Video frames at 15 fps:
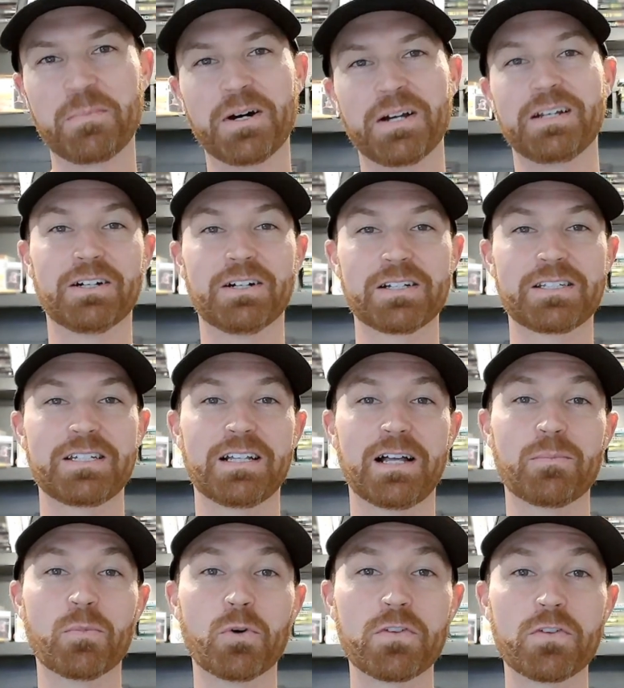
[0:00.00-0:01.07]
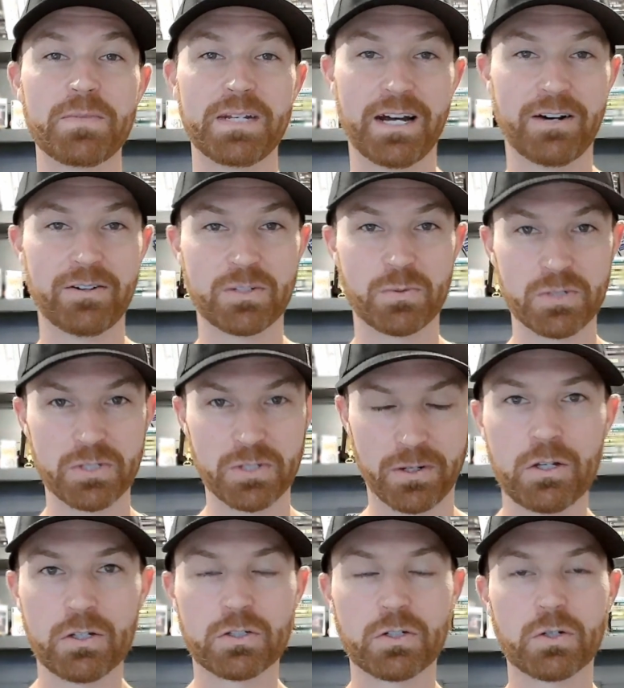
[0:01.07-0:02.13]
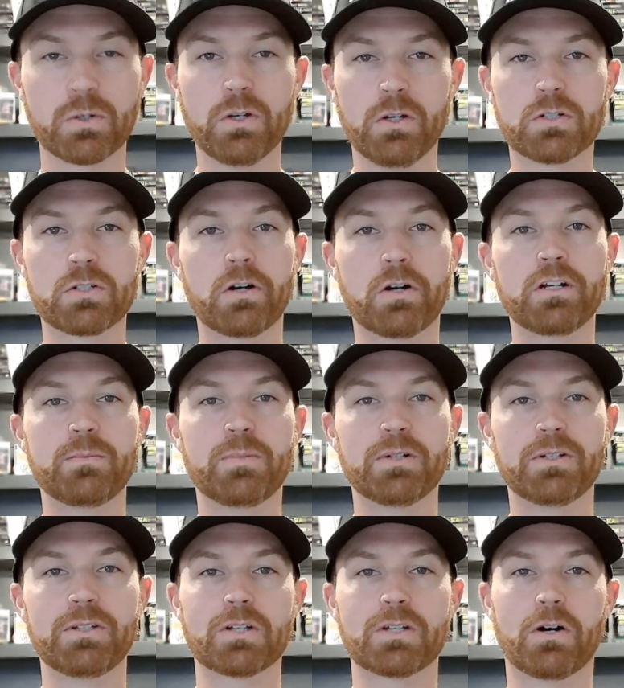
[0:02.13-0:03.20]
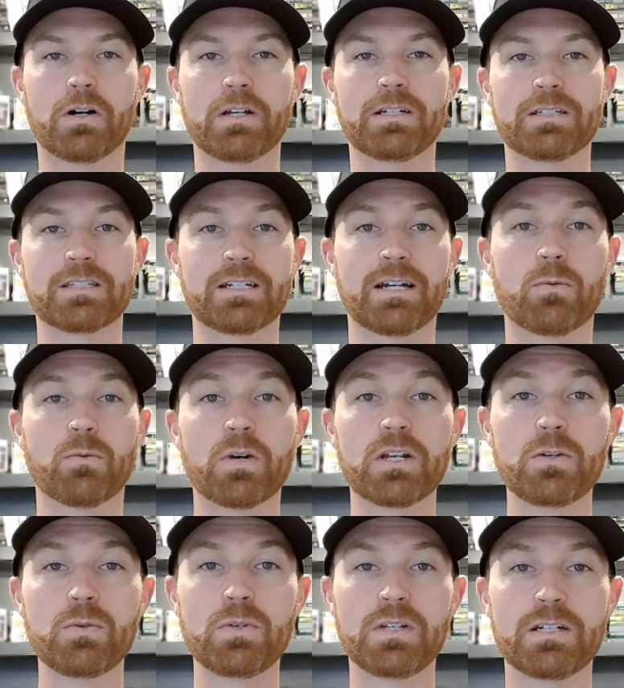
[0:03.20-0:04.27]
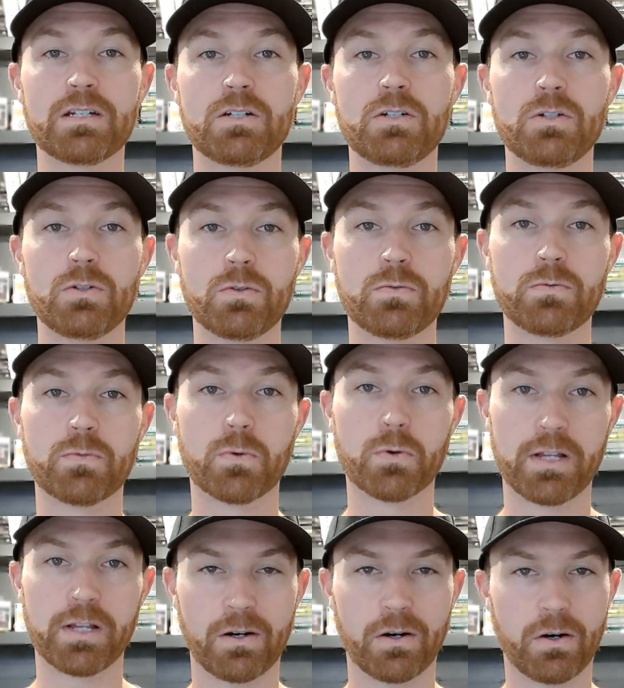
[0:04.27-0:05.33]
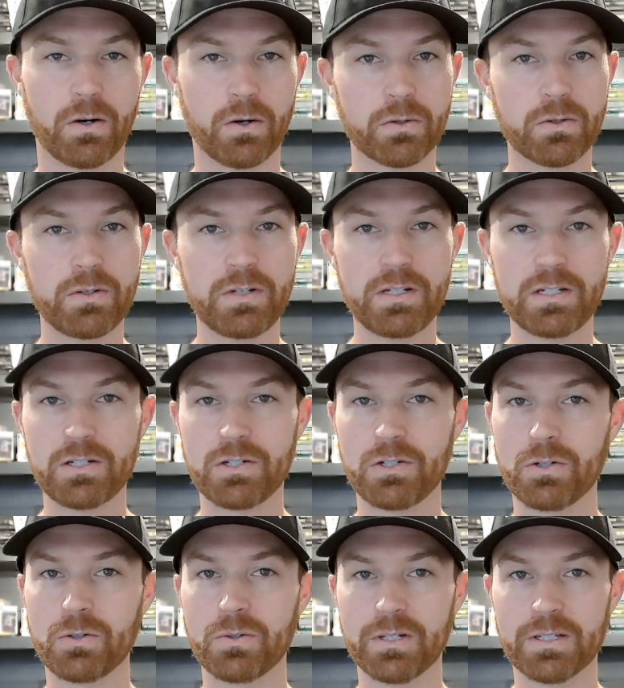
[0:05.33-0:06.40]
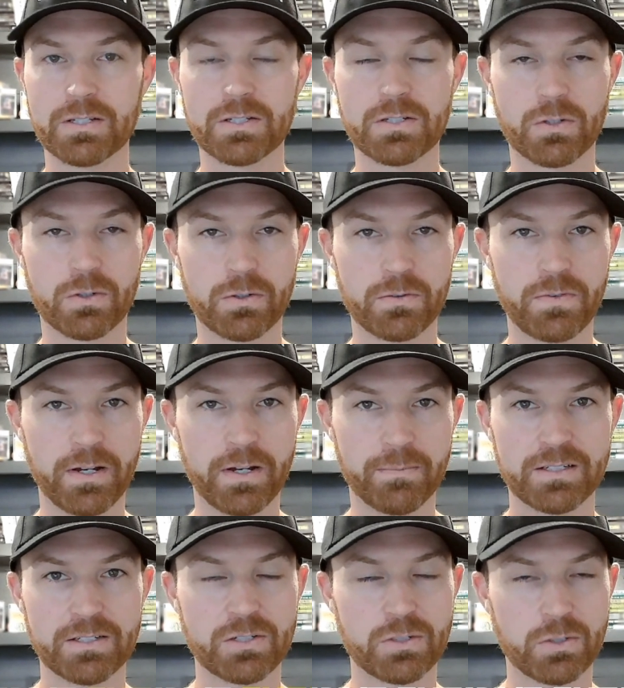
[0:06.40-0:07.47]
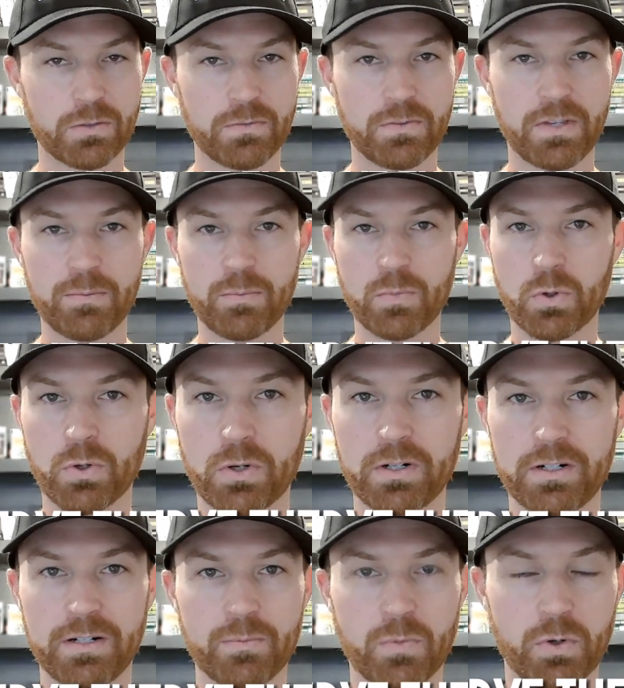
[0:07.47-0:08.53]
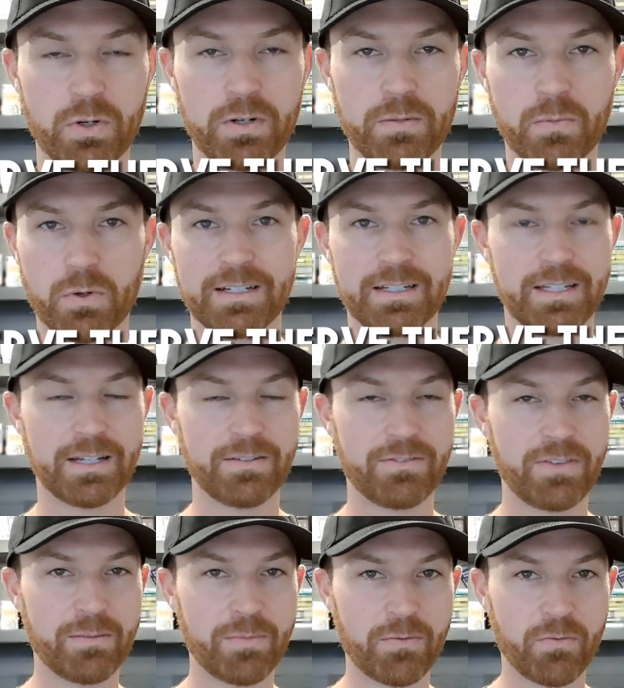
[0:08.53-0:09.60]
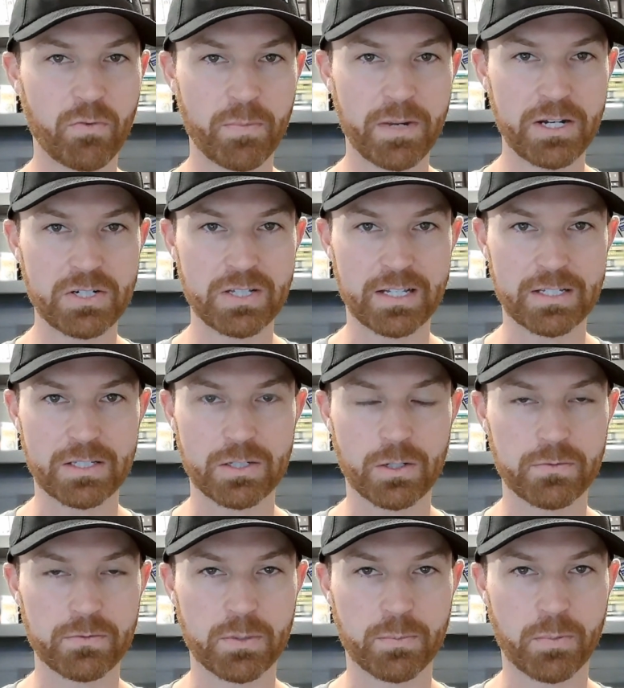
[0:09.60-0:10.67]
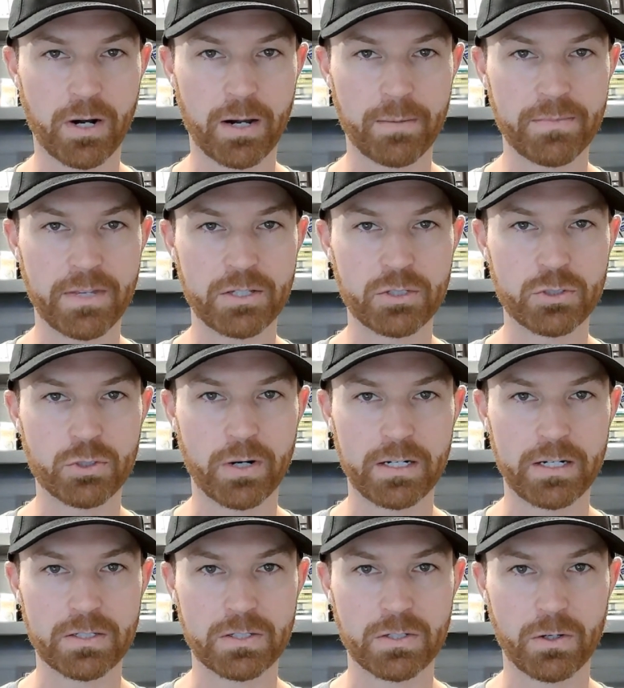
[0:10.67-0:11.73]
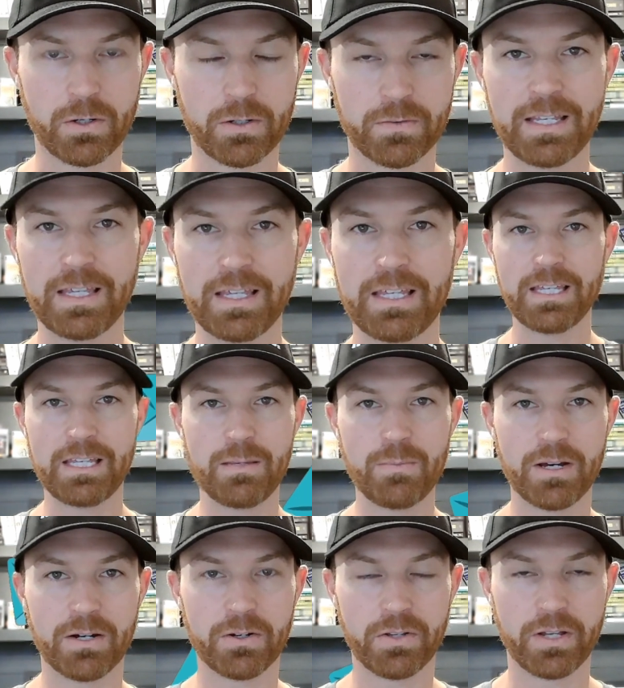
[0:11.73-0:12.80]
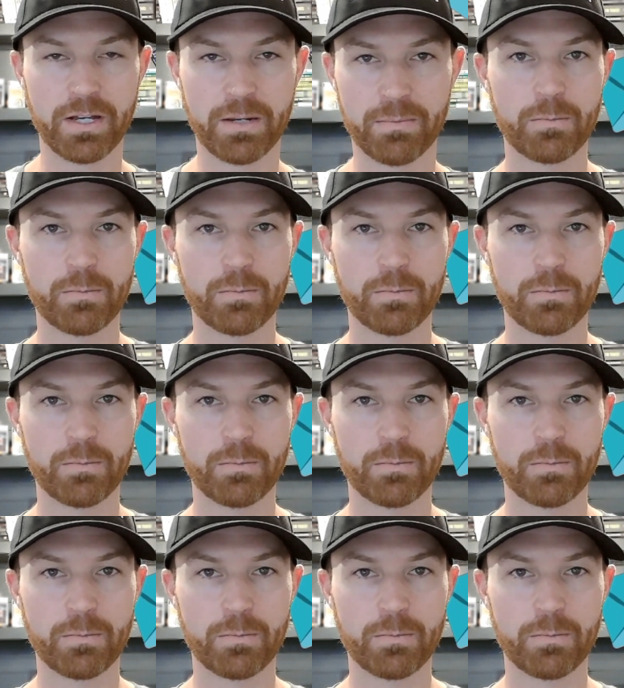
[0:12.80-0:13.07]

But you're going to see a lot more of me now as a result. So you're starting to build this audience. And now what do you need to do for them? All you need to do is serve them. Serve them more and more and more. Give them information that solves the problem that they're trying to solve. Email them.